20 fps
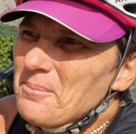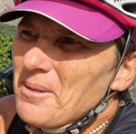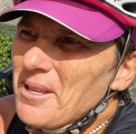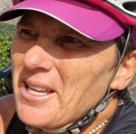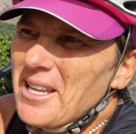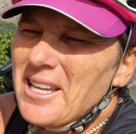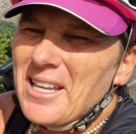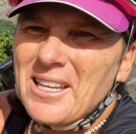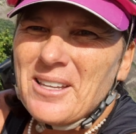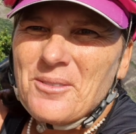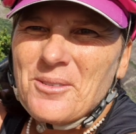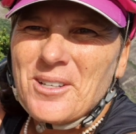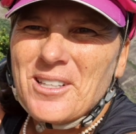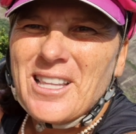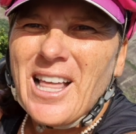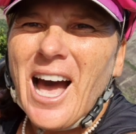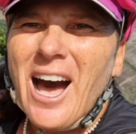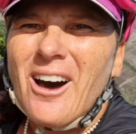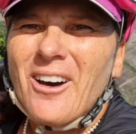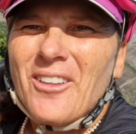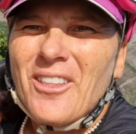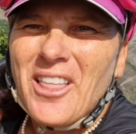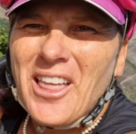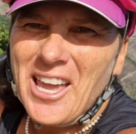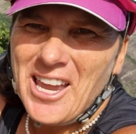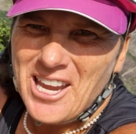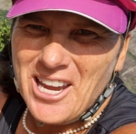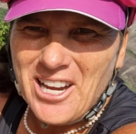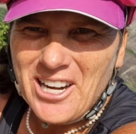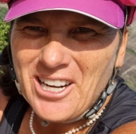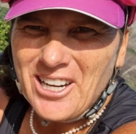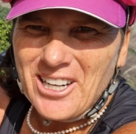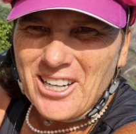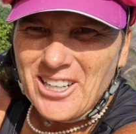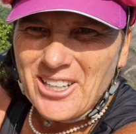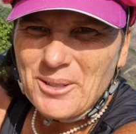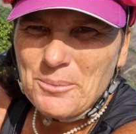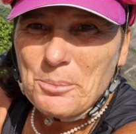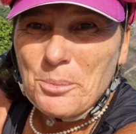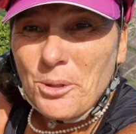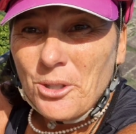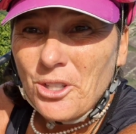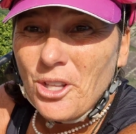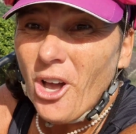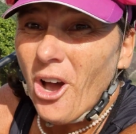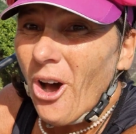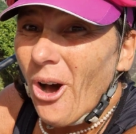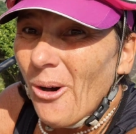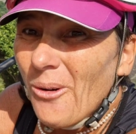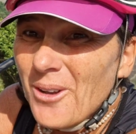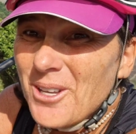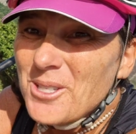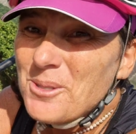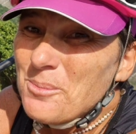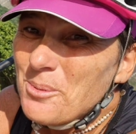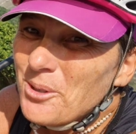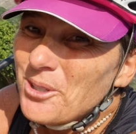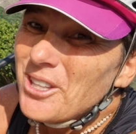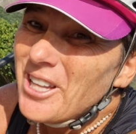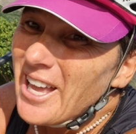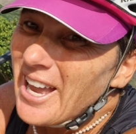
be without air. Always put